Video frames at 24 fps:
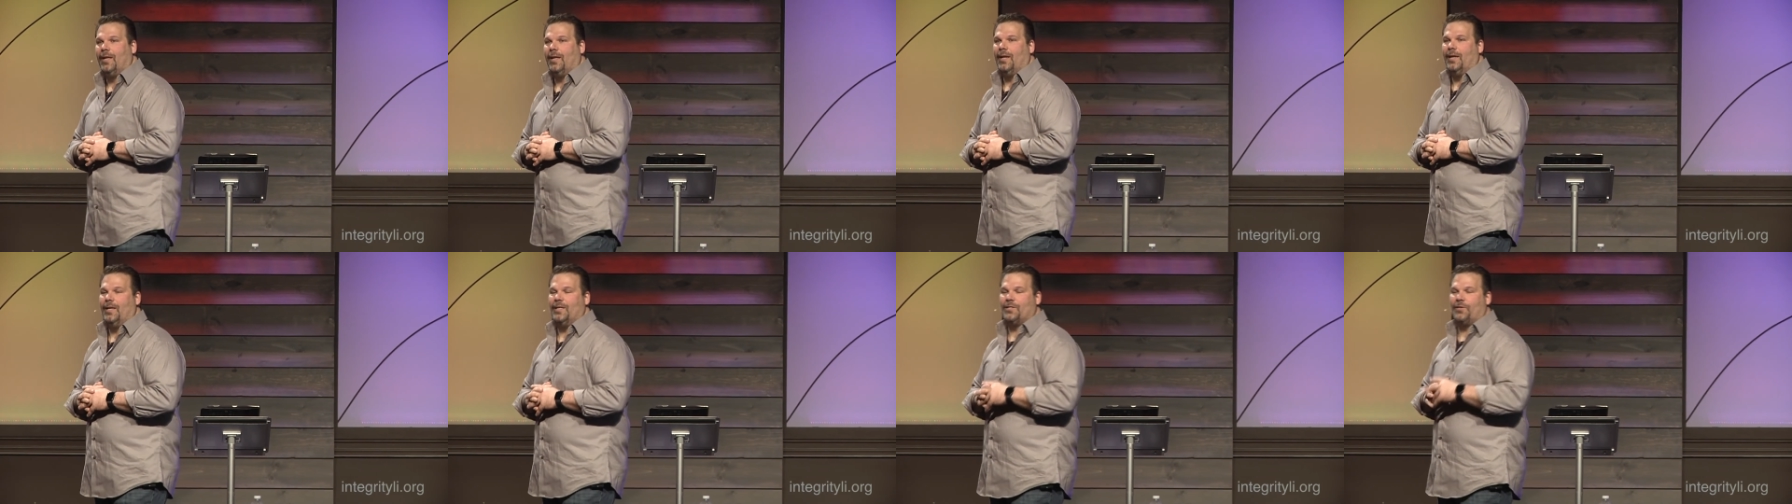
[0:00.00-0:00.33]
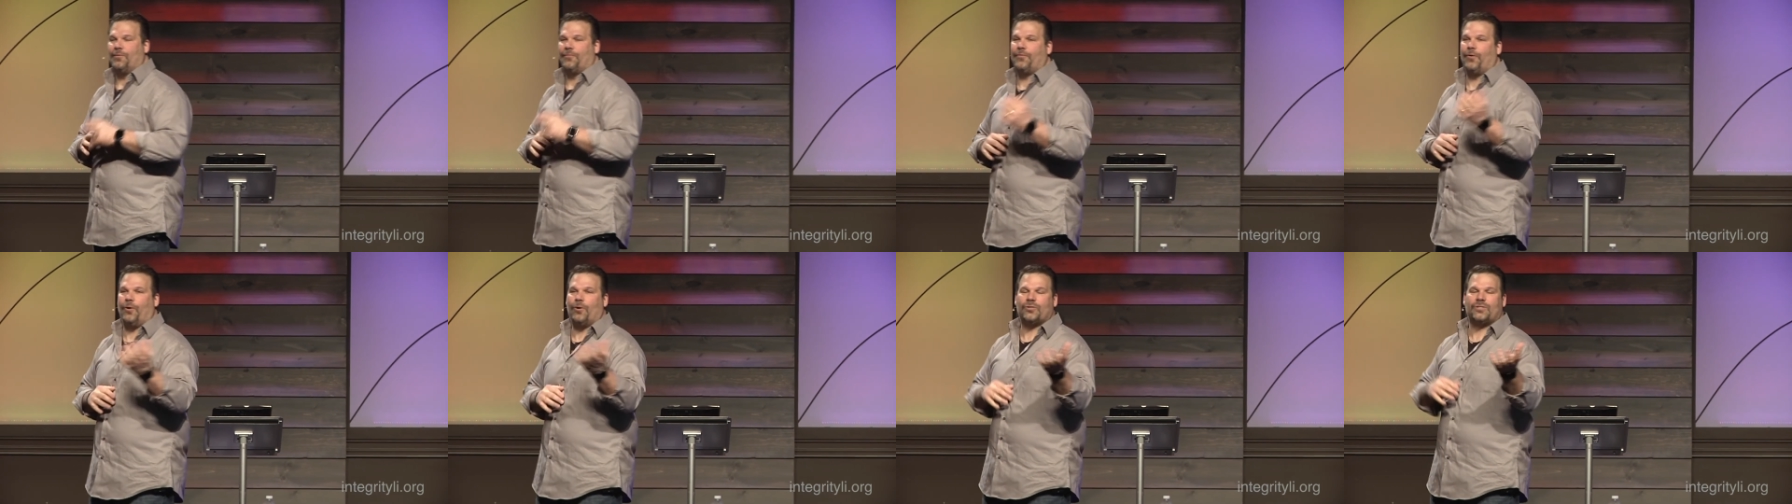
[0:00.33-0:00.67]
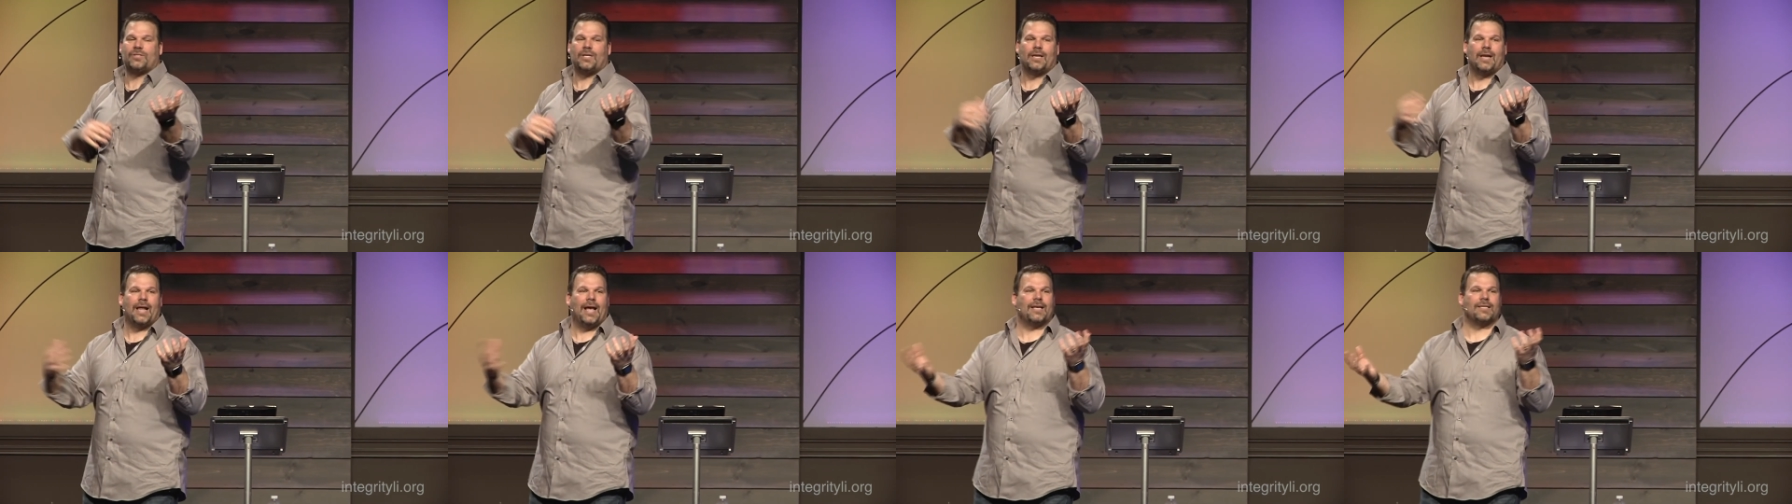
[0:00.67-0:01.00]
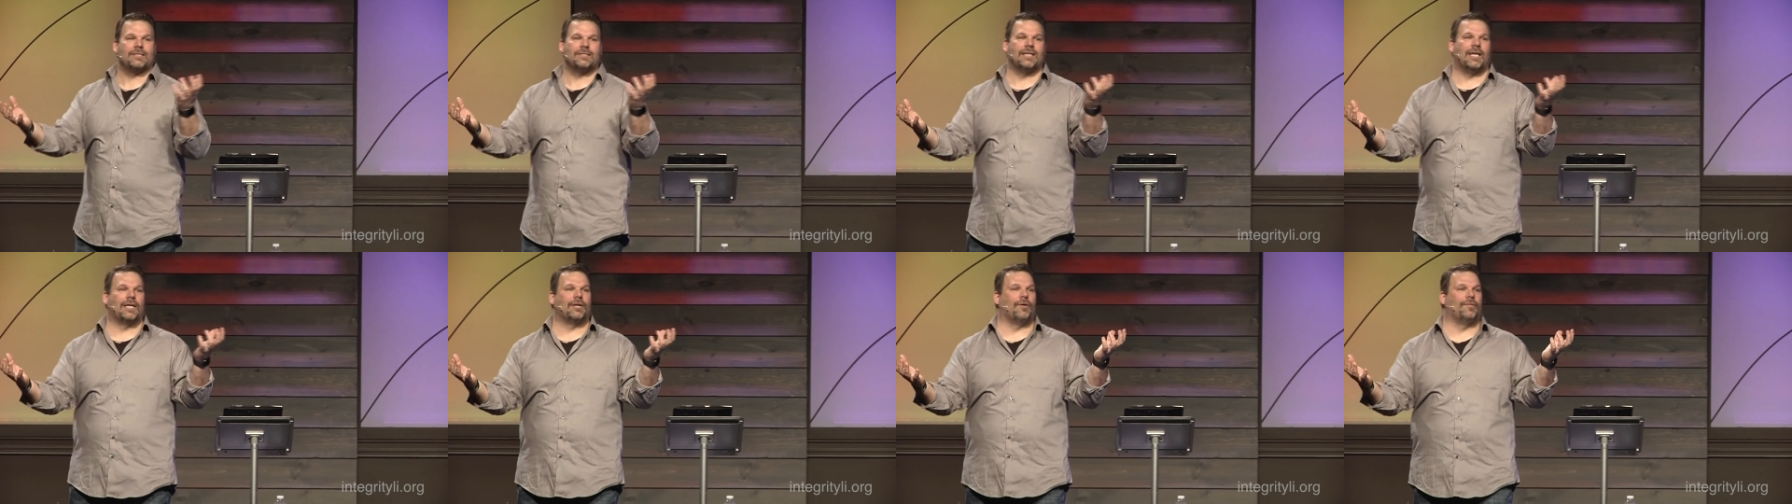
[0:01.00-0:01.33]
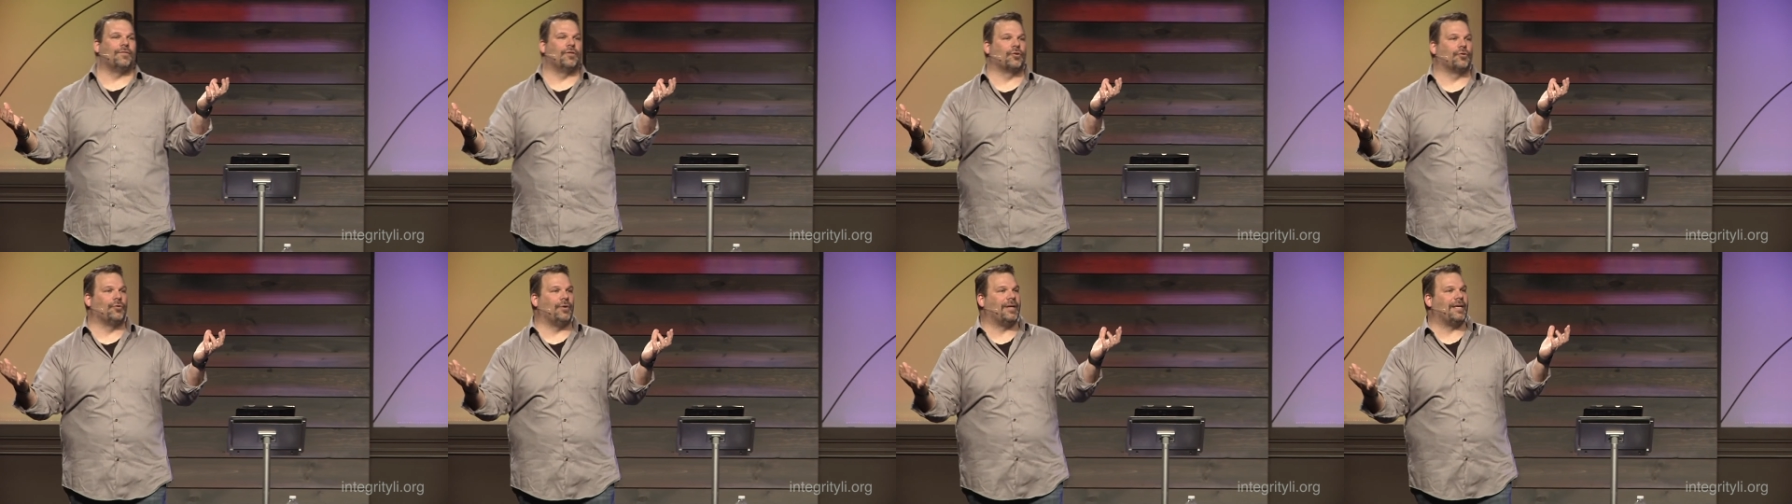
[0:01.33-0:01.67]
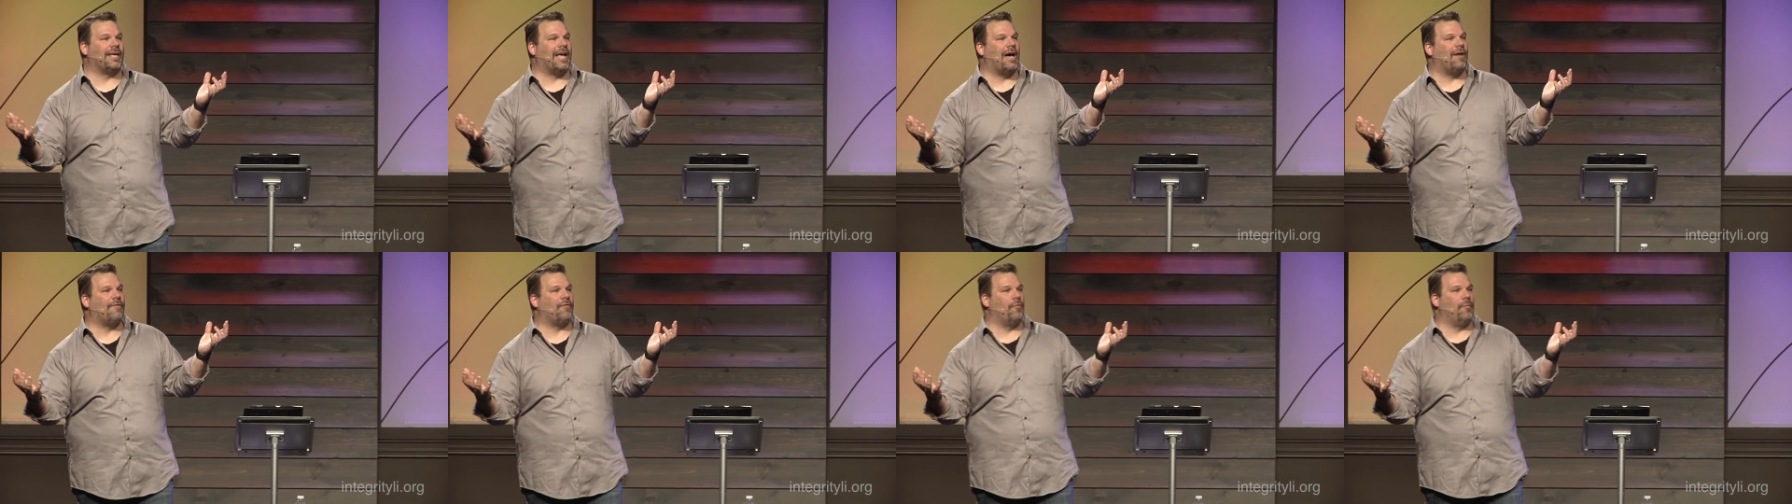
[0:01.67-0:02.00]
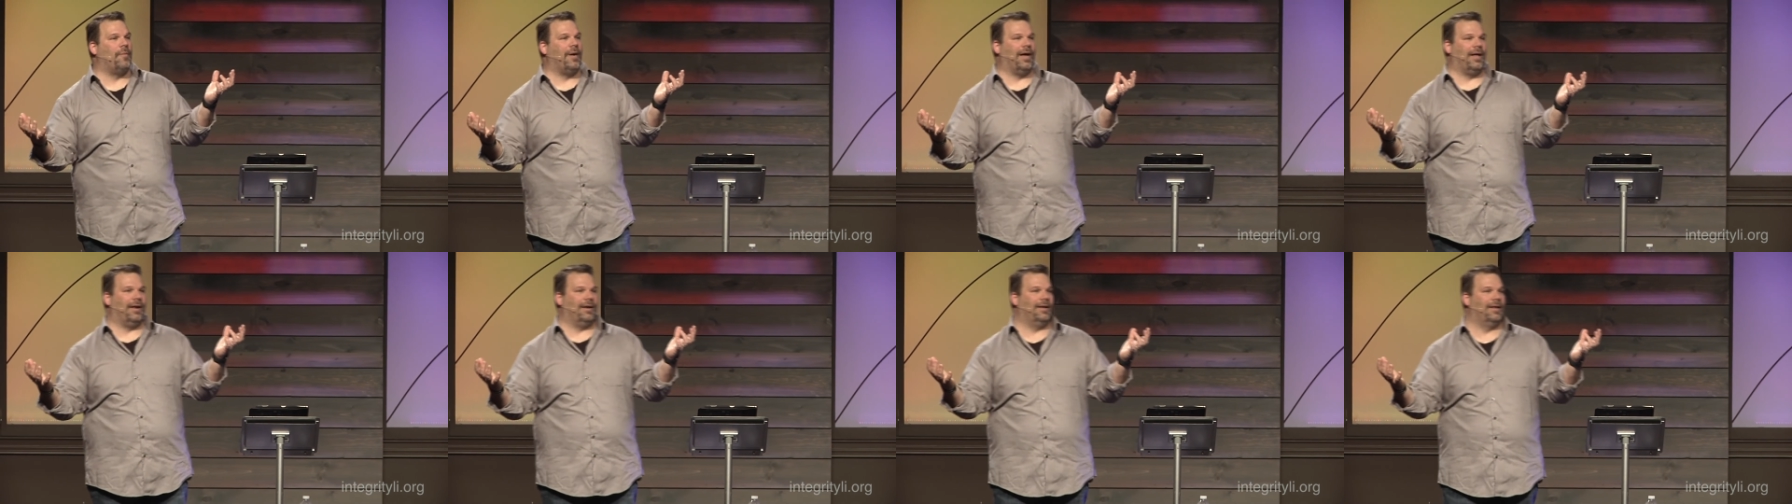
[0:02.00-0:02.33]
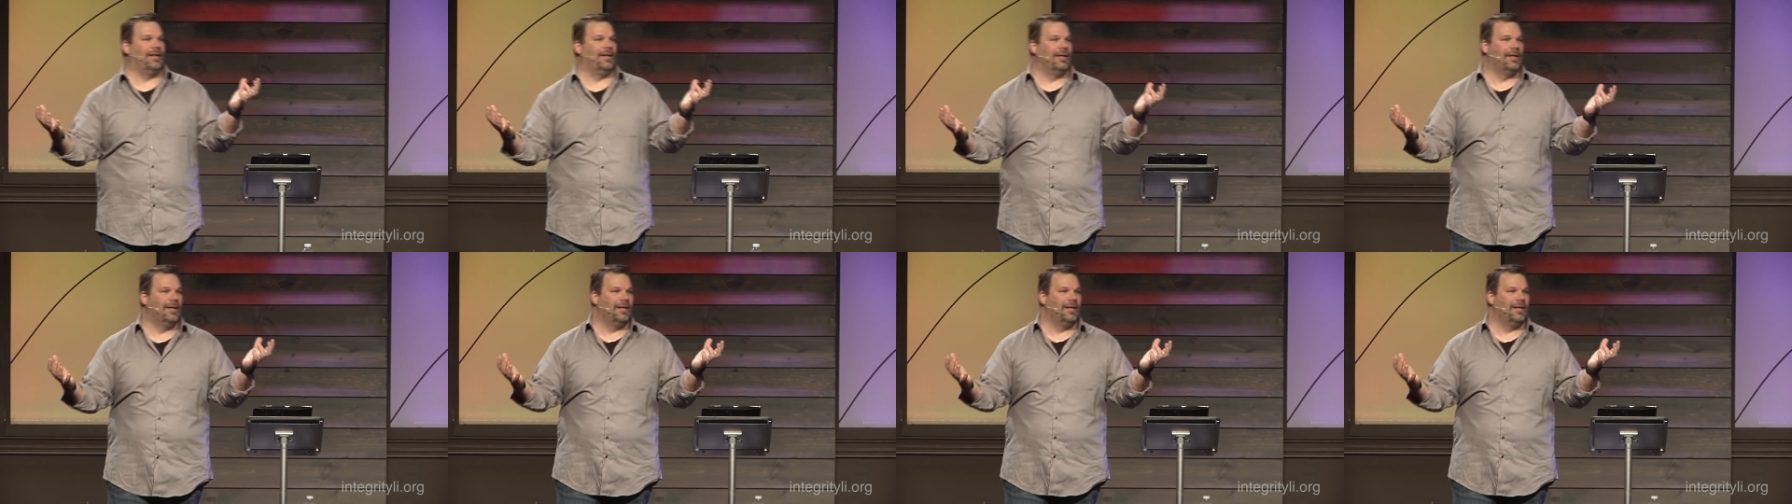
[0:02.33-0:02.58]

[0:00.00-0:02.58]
is the first and last letter of the Greek alphabet.